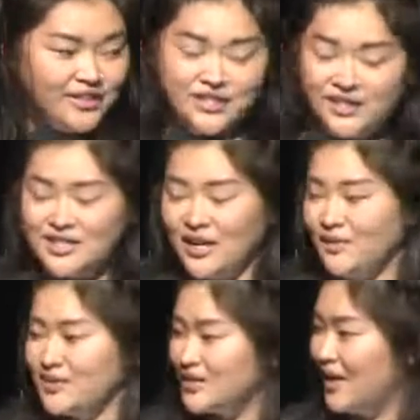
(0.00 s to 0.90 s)
Johnny Depp
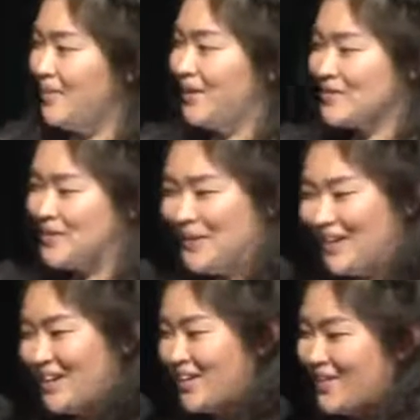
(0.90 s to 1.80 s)
was to come up to
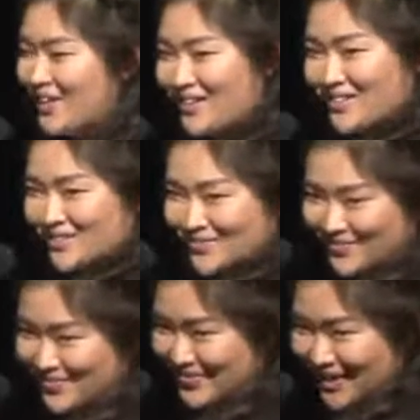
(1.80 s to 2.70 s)
me, well,
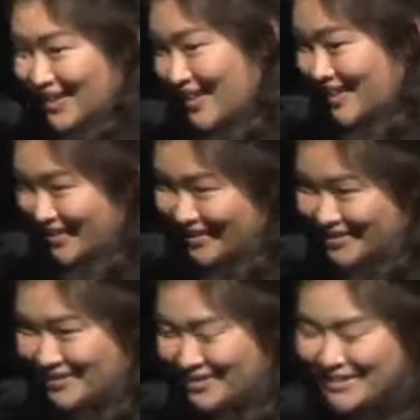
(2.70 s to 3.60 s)
hello,
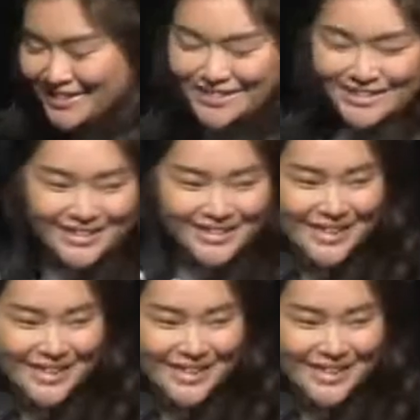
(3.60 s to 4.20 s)
Johnny, I